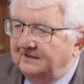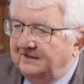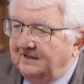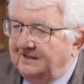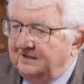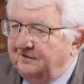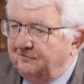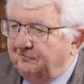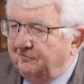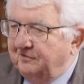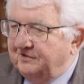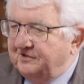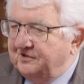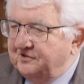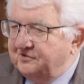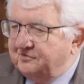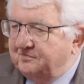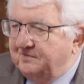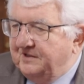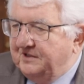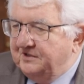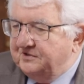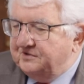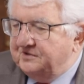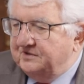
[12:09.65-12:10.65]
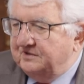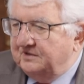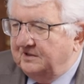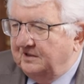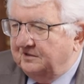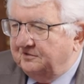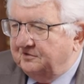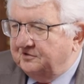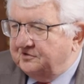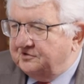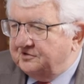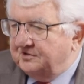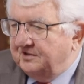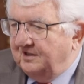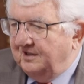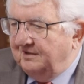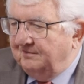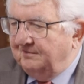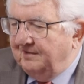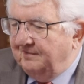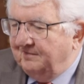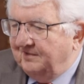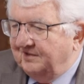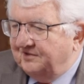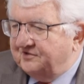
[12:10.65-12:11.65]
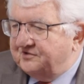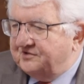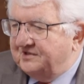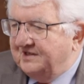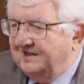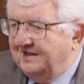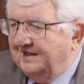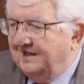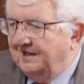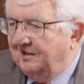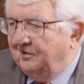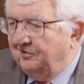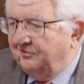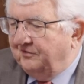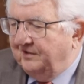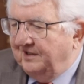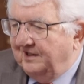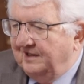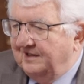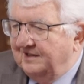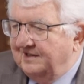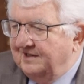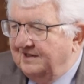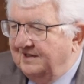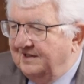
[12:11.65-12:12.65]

And for this reason, how to say, we will see how the